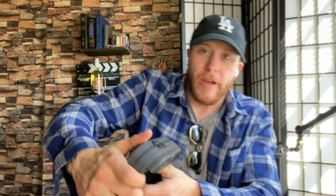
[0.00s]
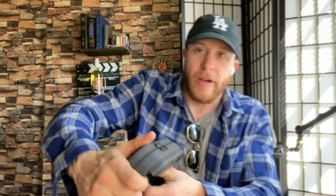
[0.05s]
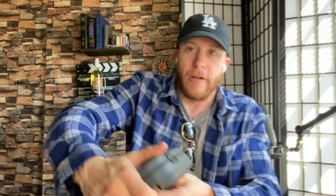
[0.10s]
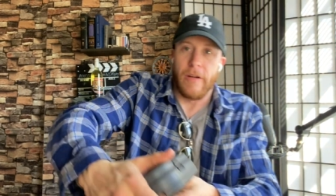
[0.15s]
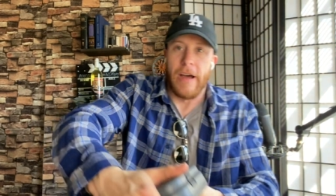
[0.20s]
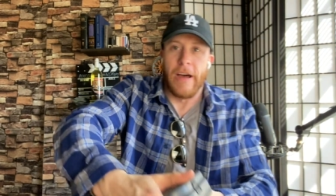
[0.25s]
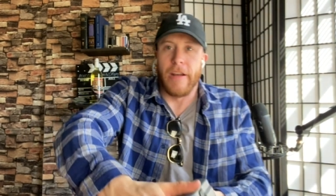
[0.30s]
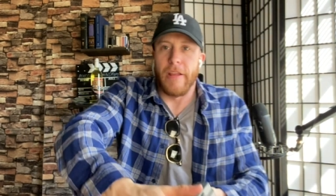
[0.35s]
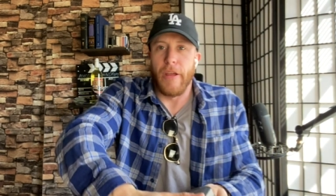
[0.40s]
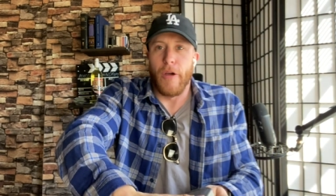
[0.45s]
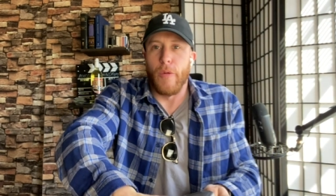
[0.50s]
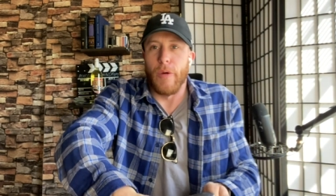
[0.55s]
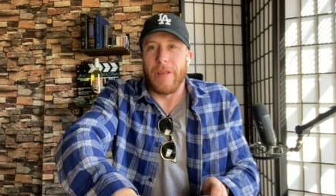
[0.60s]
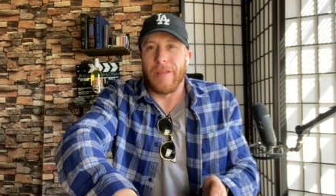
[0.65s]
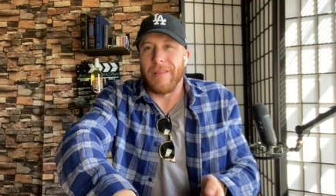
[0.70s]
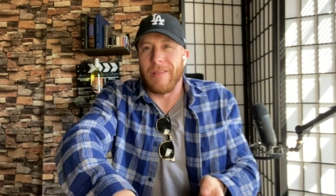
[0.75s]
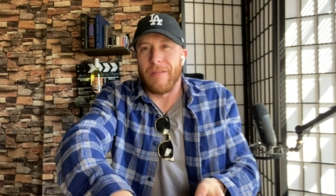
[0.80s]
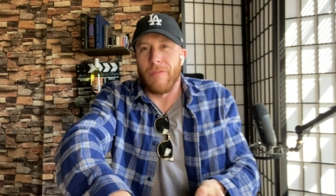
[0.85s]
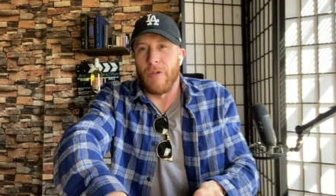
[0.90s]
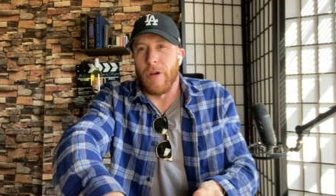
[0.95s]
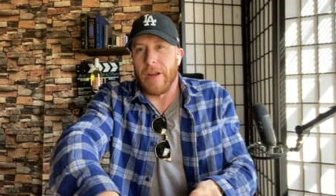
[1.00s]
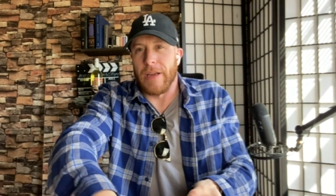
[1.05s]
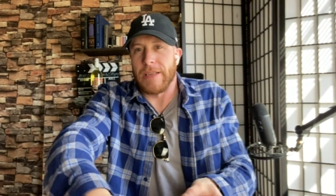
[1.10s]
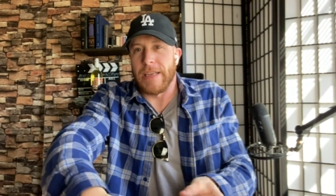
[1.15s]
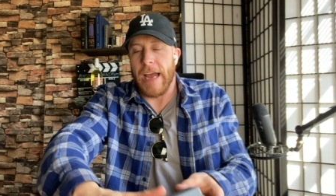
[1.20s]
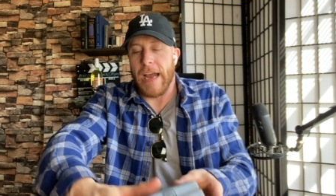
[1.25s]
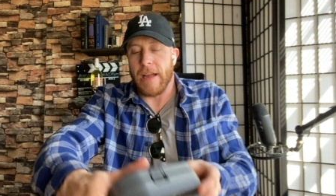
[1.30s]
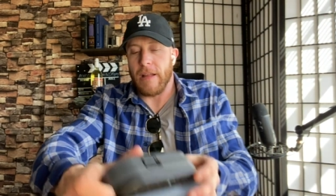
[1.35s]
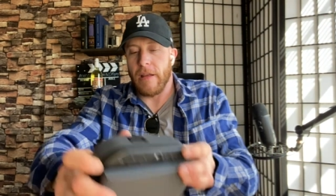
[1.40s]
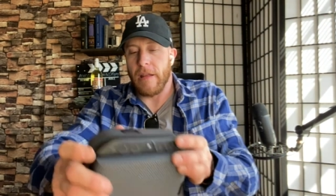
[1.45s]
know i don't know what what
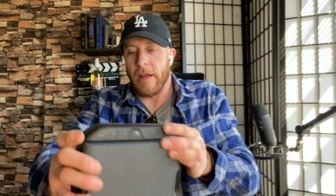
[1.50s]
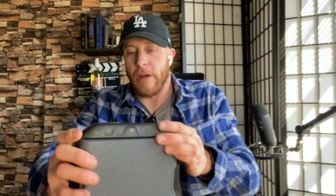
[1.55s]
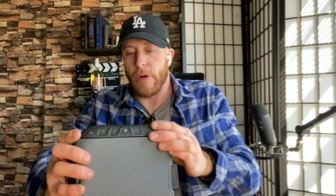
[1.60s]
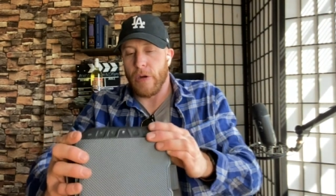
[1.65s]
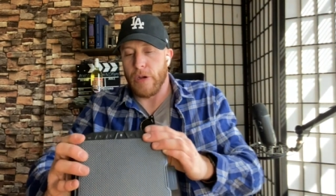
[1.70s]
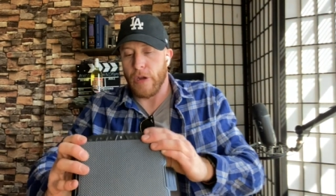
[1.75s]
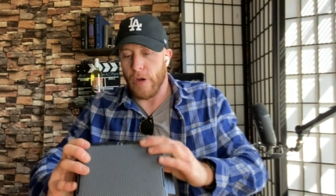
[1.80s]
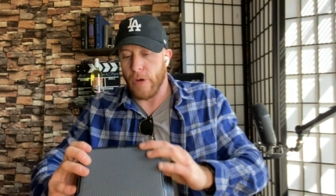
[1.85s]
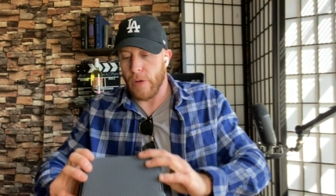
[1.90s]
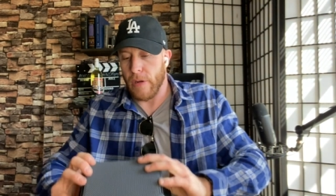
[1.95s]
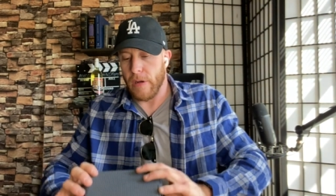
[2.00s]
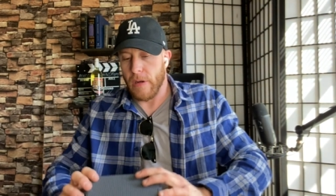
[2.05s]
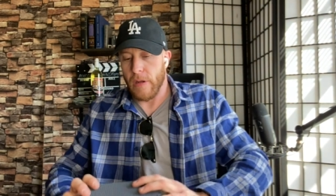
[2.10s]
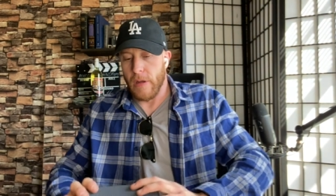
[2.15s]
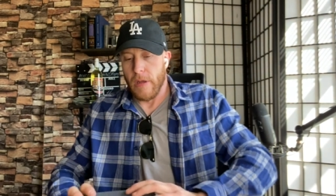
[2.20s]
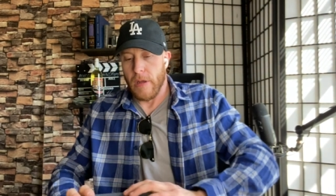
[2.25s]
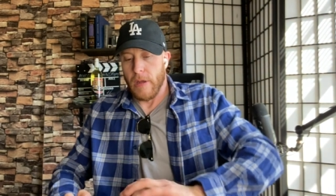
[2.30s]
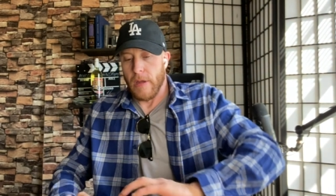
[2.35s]
exactly they were doing